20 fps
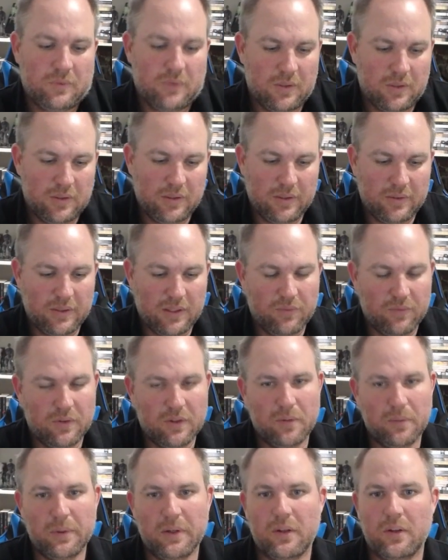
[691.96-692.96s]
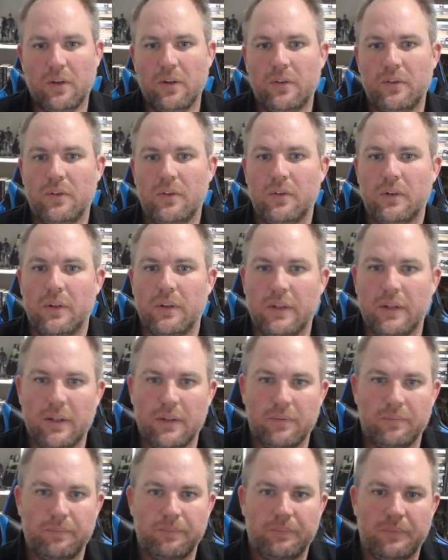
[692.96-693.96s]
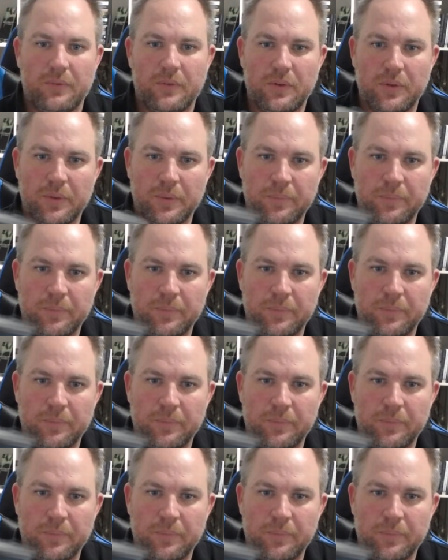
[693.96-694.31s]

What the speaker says: let's have a little bit closer look at that. So